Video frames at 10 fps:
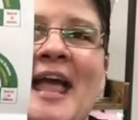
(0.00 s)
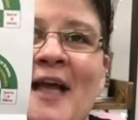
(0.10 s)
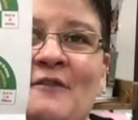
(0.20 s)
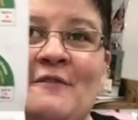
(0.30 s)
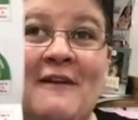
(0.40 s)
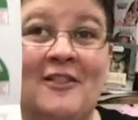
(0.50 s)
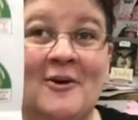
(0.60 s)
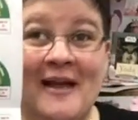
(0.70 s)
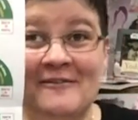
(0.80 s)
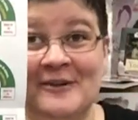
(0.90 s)
If you follow
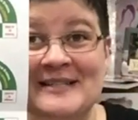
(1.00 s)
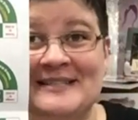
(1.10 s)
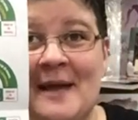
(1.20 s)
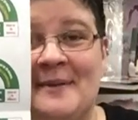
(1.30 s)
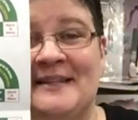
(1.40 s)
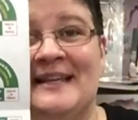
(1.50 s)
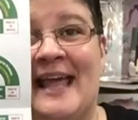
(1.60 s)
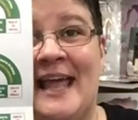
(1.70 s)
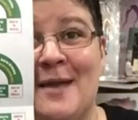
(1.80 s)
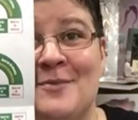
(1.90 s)
every step in the game,